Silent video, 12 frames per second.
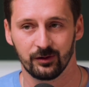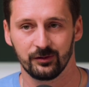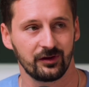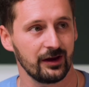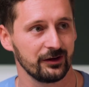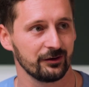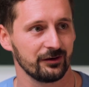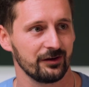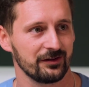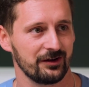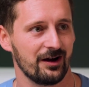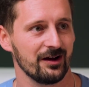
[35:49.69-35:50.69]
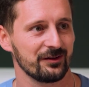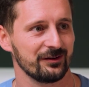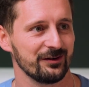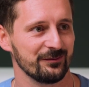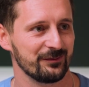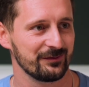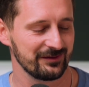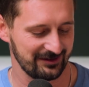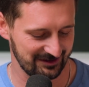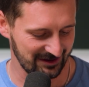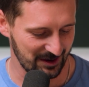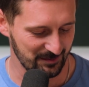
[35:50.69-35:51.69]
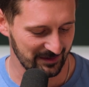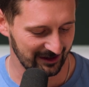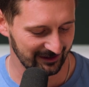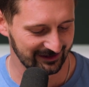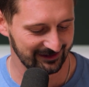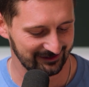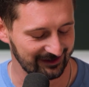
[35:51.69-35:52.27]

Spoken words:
Jose, you're the author of American